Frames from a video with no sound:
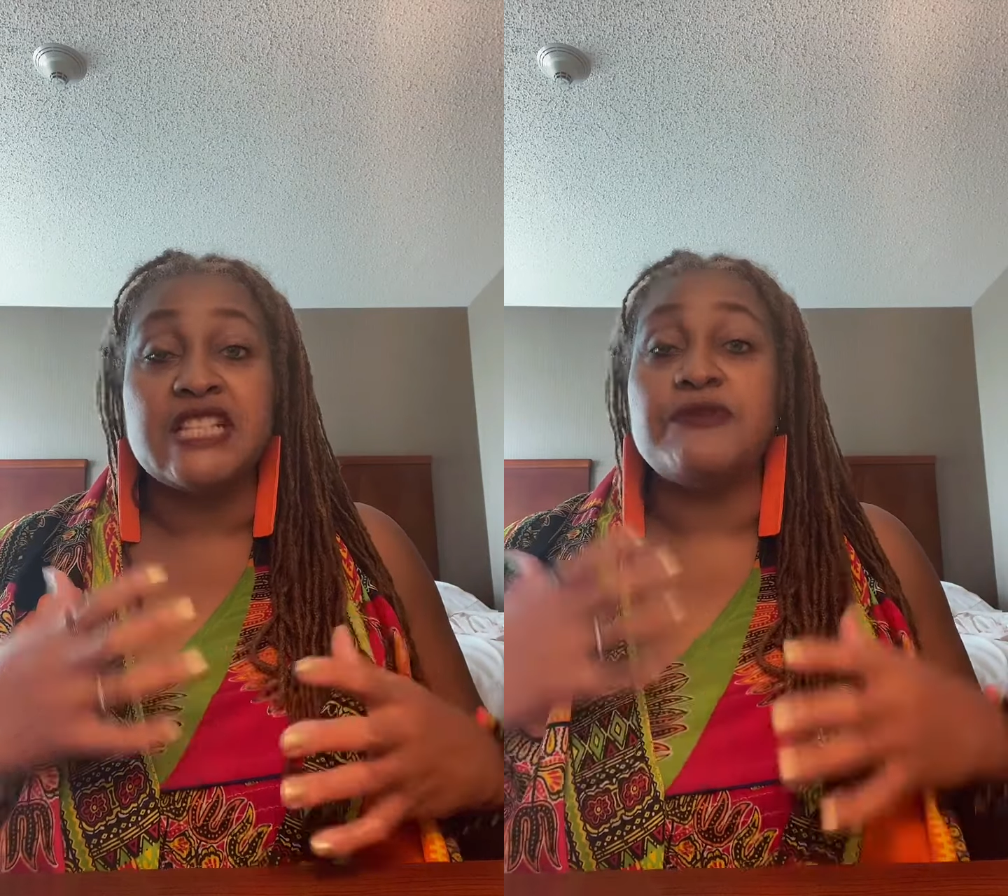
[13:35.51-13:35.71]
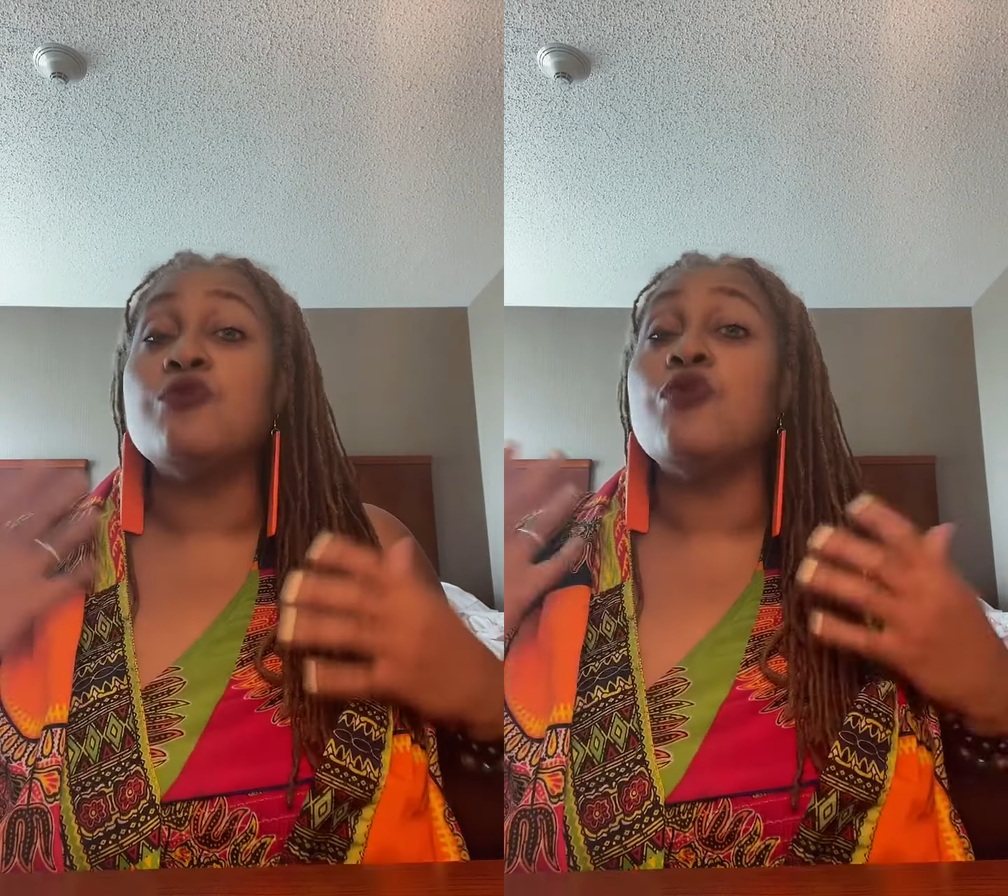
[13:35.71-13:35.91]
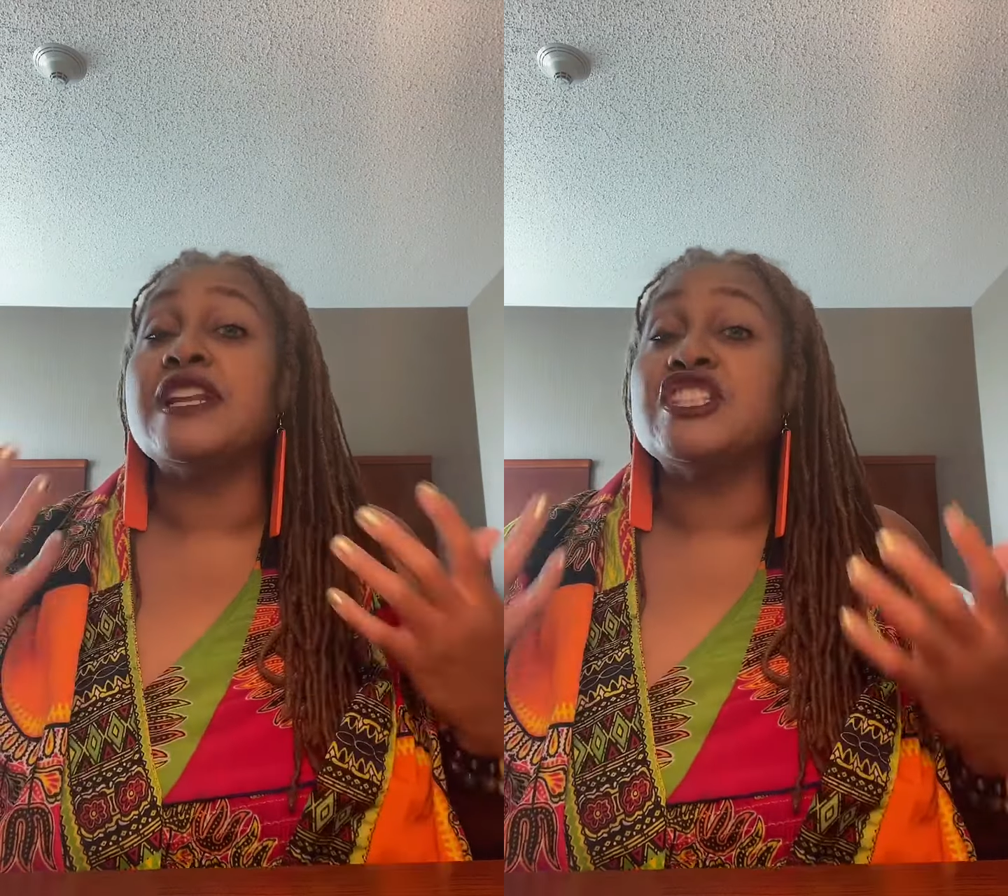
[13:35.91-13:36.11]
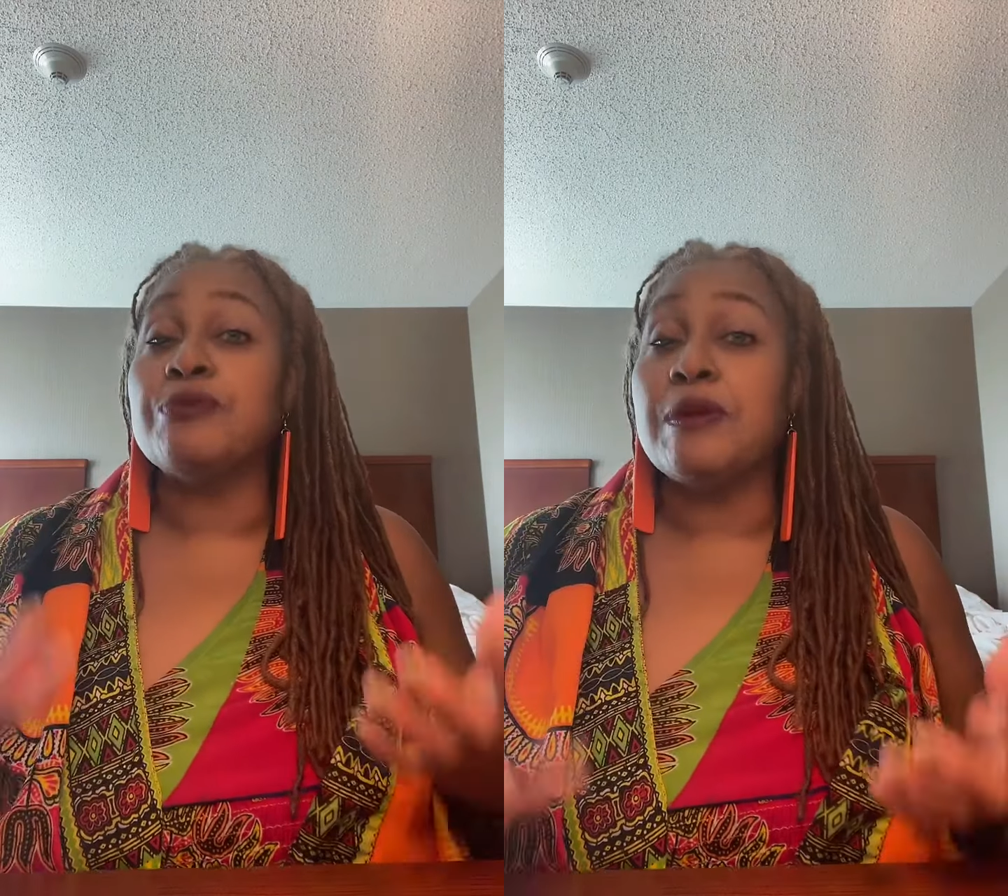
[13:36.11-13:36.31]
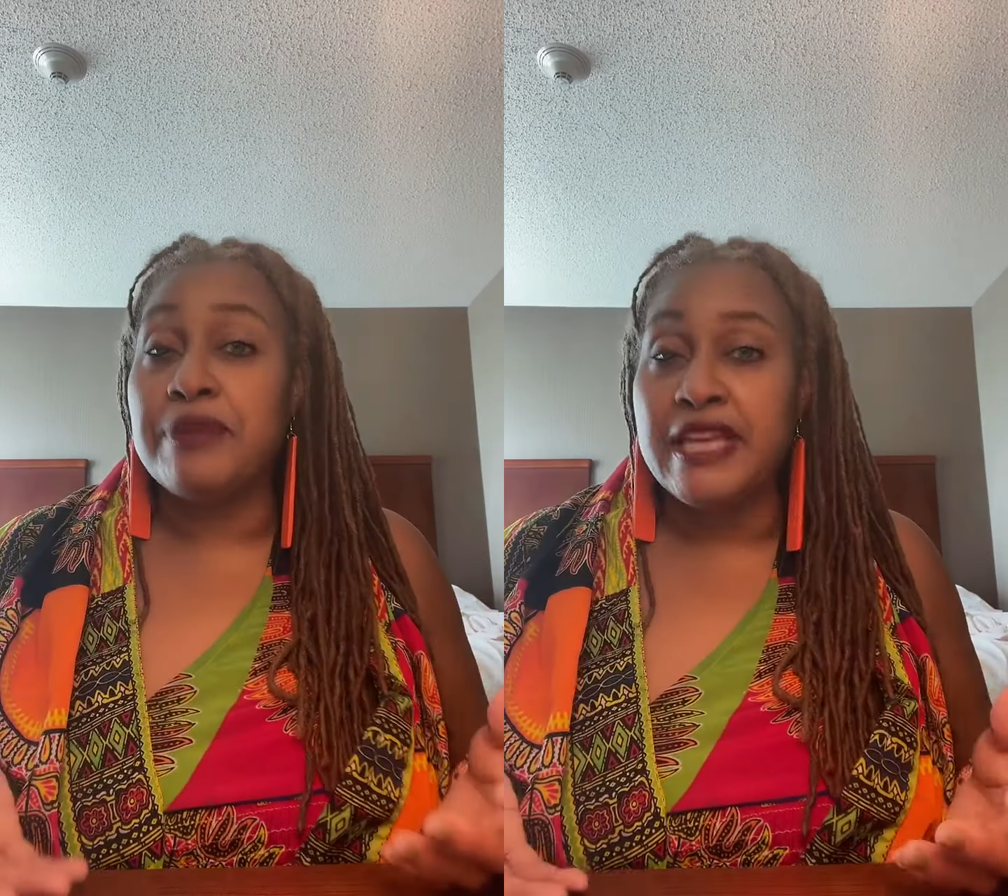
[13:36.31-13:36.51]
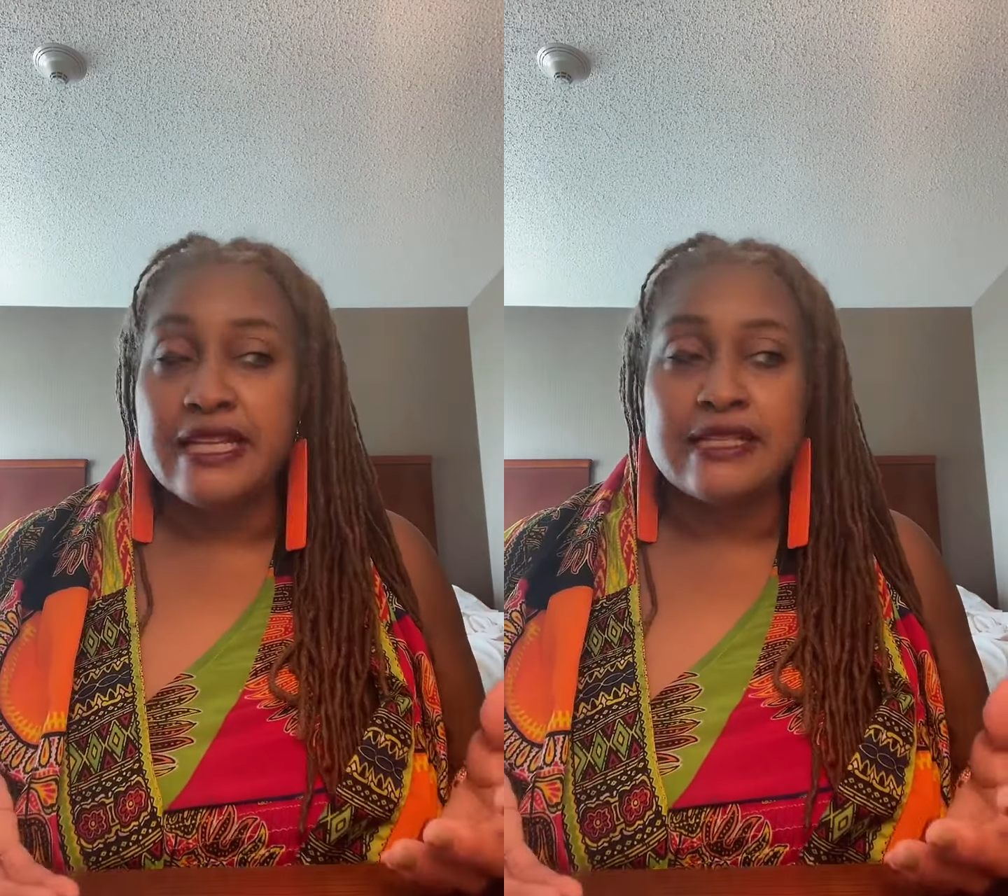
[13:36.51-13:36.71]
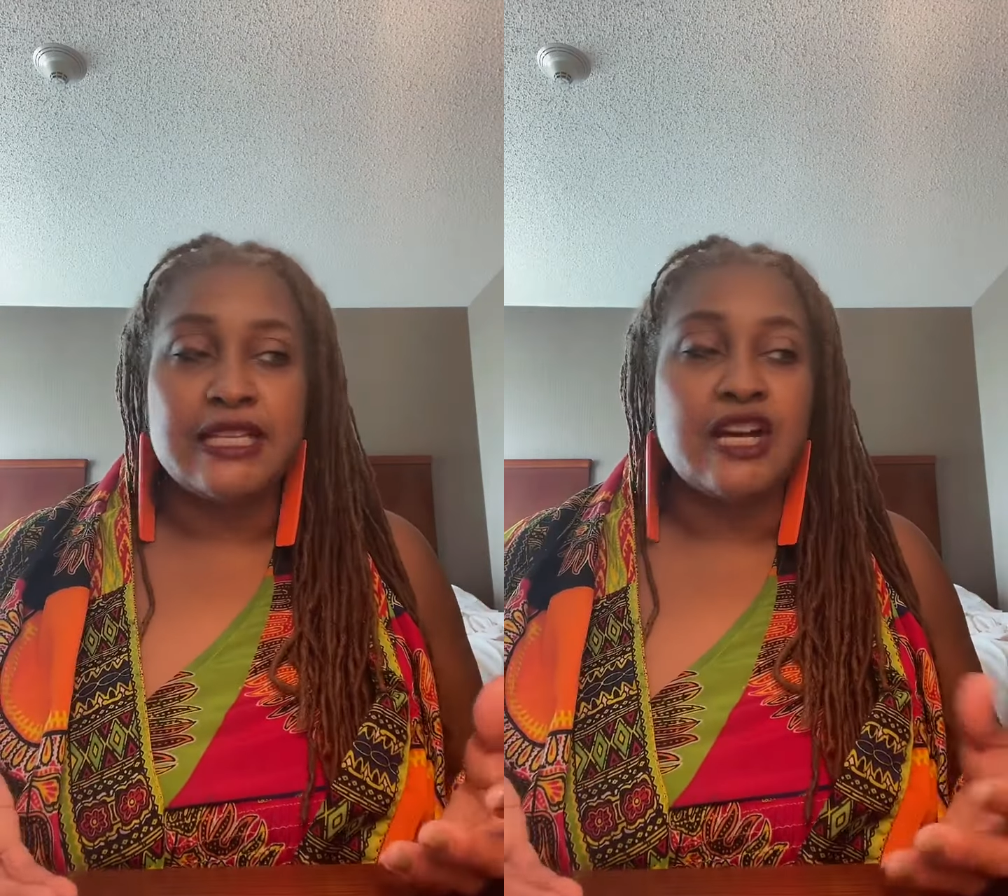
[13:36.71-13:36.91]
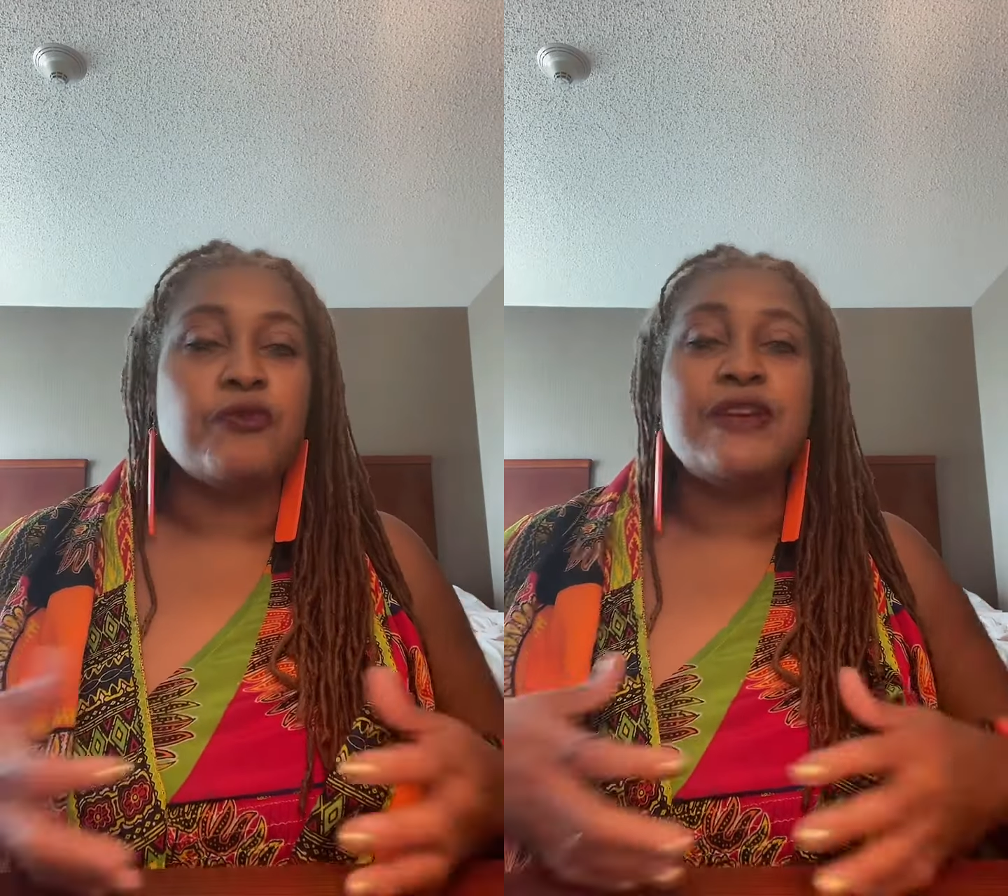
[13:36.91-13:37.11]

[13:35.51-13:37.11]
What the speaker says: And if we want it to repeat itself,